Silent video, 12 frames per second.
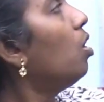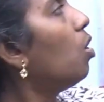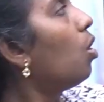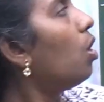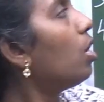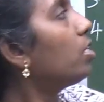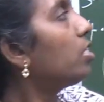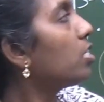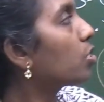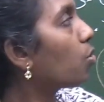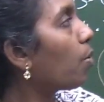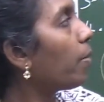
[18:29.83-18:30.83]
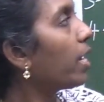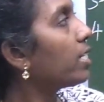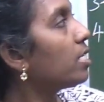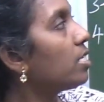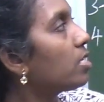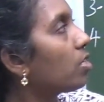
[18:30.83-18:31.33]
All these
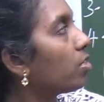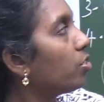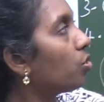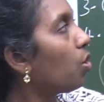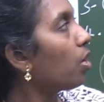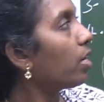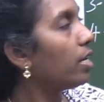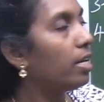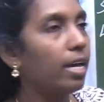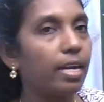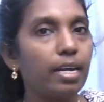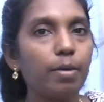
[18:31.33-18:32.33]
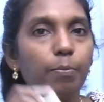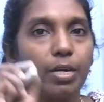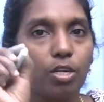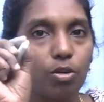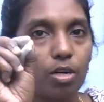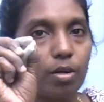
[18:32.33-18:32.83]
chromatids are joined at a
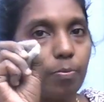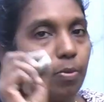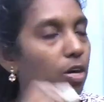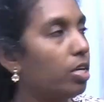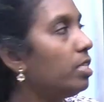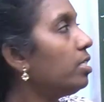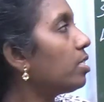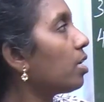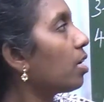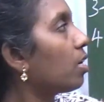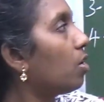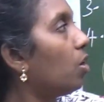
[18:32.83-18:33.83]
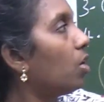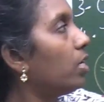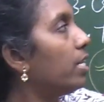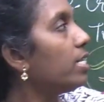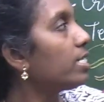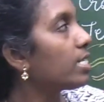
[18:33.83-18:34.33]
particular point called
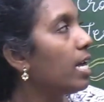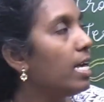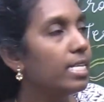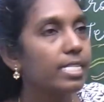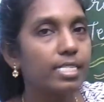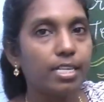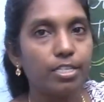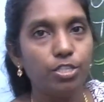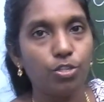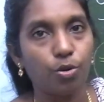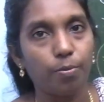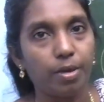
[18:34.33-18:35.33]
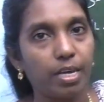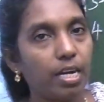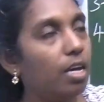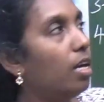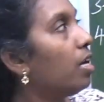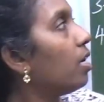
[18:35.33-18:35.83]
as centromere.
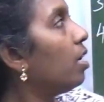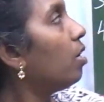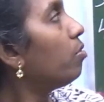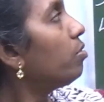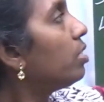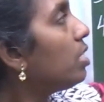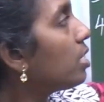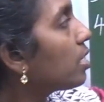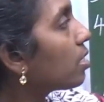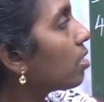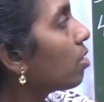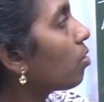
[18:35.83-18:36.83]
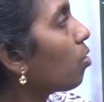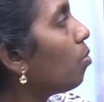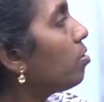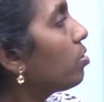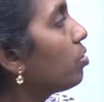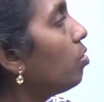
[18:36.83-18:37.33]
Now, this
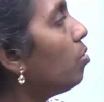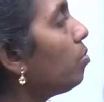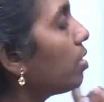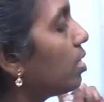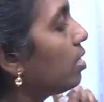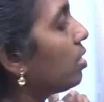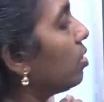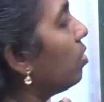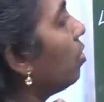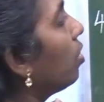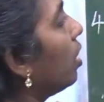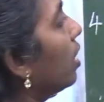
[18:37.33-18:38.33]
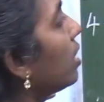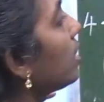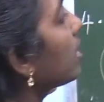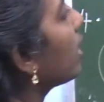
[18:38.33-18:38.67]
chromosome is known as